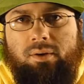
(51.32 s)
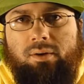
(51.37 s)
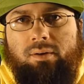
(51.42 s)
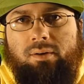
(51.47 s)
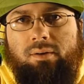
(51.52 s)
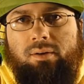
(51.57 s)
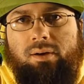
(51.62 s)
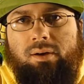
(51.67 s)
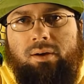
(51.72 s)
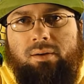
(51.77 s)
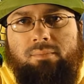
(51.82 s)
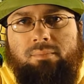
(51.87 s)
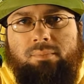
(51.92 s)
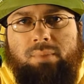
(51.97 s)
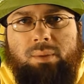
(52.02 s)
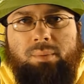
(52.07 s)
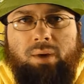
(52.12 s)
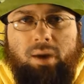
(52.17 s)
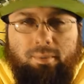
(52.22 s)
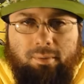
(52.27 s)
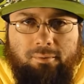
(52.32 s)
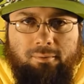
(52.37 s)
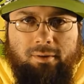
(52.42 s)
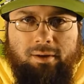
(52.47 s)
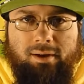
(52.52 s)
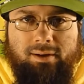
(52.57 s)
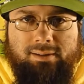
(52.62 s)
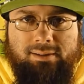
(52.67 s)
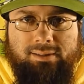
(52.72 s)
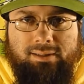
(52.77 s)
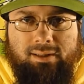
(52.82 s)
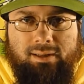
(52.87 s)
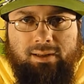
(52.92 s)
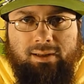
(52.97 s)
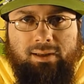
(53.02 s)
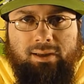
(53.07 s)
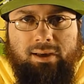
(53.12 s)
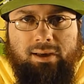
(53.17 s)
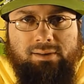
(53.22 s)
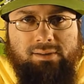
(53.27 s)
are Bebop and
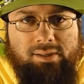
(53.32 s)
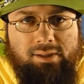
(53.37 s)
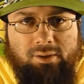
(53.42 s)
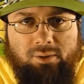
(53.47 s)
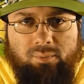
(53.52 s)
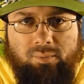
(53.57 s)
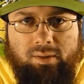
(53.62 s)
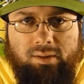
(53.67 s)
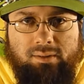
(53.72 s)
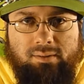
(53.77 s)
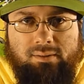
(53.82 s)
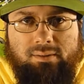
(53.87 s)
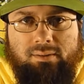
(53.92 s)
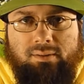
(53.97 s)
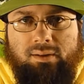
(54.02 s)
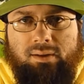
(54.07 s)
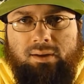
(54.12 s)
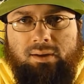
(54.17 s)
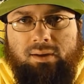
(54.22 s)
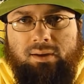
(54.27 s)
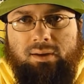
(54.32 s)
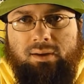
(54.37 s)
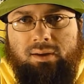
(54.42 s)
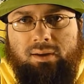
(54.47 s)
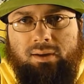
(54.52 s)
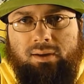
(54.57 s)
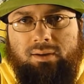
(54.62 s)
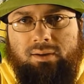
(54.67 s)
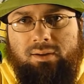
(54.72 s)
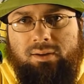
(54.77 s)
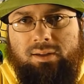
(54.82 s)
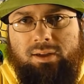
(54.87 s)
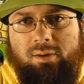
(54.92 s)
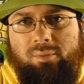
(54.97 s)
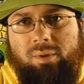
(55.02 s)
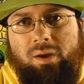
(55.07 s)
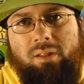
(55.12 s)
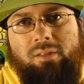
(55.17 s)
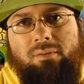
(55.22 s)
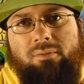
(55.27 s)
Rocksteady as humans. You can tell
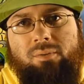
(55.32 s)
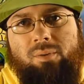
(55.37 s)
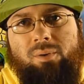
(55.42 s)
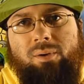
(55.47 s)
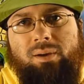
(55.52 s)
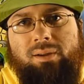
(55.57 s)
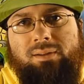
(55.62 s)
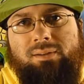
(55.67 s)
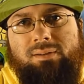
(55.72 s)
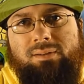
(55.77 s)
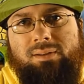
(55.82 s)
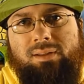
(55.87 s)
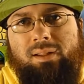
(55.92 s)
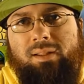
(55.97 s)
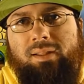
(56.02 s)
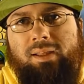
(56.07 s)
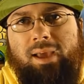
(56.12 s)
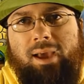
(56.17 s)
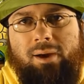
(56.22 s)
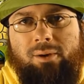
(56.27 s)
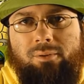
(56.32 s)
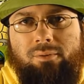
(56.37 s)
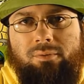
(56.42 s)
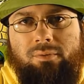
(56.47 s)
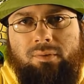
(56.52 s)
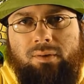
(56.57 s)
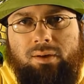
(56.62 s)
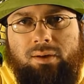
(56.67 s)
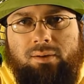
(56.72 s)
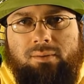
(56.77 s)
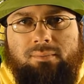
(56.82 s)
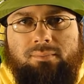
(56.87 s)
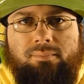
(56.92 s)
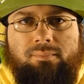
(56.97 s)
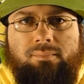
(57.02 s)
by the voice and the outfit.